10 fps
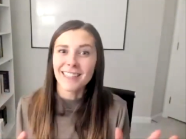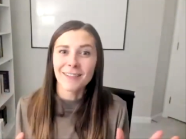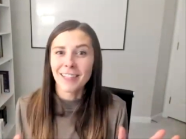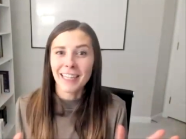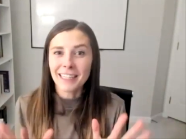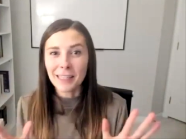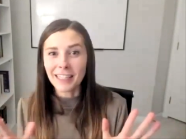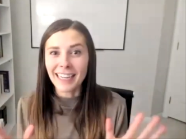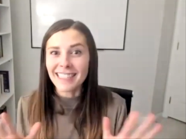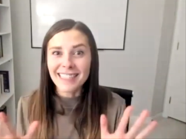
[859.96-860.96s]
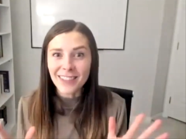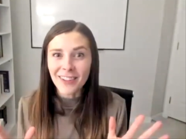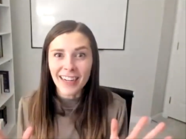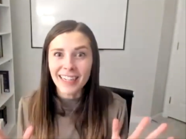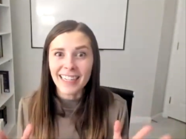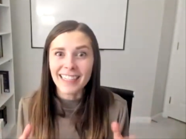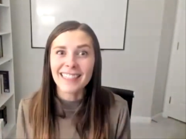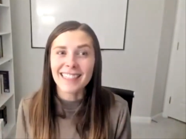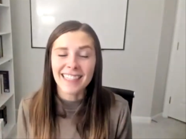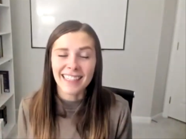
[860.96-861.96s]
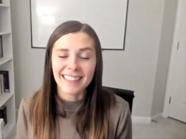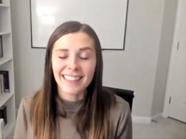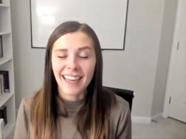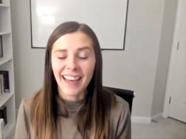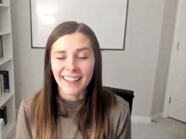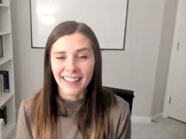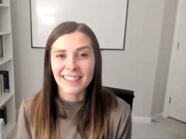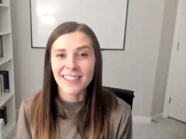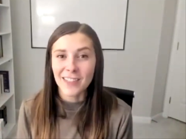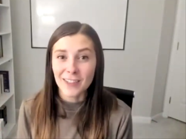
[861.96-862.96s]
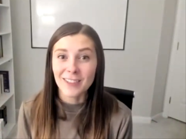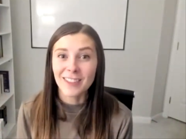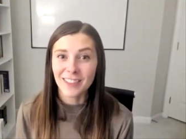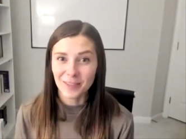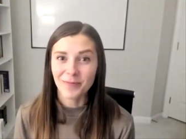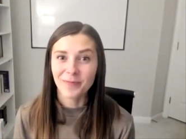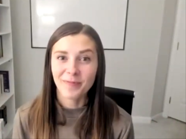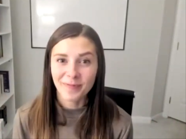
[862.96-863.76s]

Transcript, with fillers: of getting yeah, the exactly. and greatest. And yeah. yeah, that's huge. Yeah,